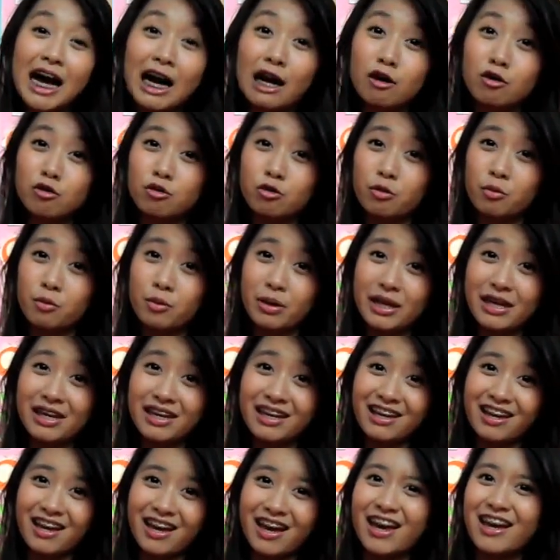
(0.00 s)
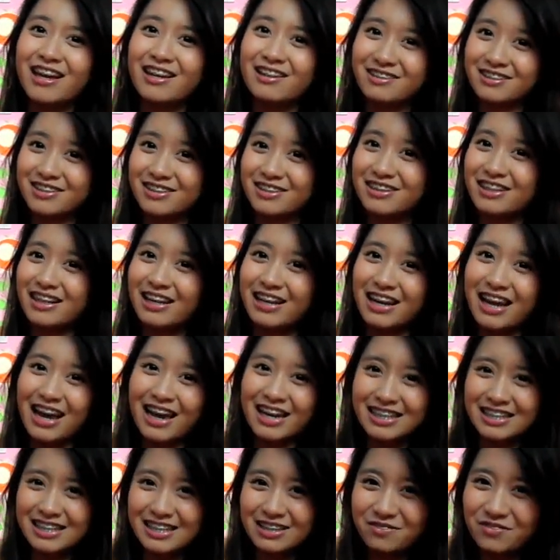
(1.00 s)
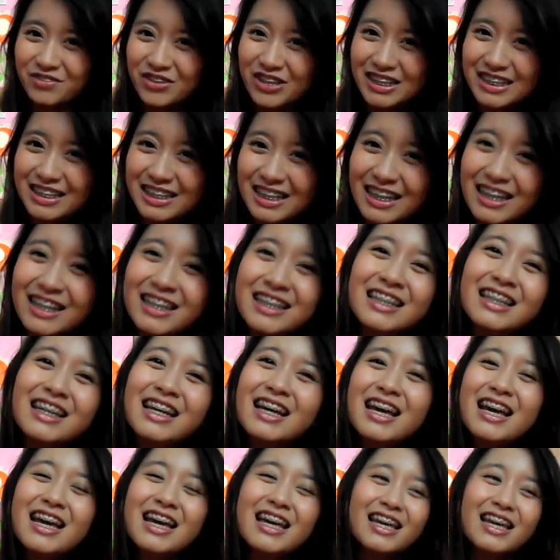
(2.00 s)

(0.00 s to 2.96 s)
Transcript: outgoing and also a nicer person.